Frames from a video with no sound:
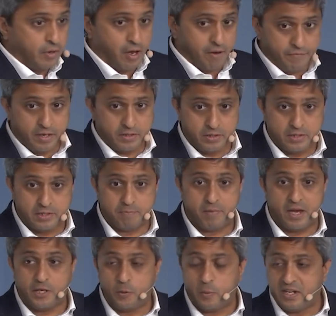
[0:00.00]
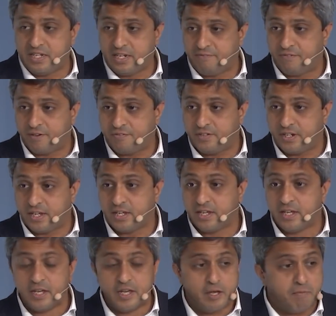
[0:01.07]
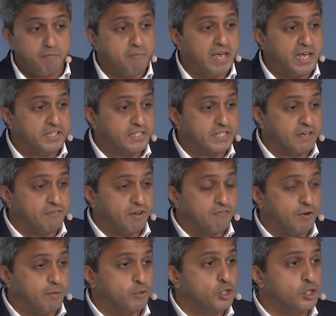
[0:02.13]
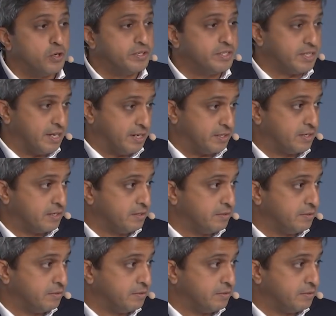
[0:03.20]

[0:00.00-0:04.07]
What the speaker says: of us by 2050 may suffer from short sight.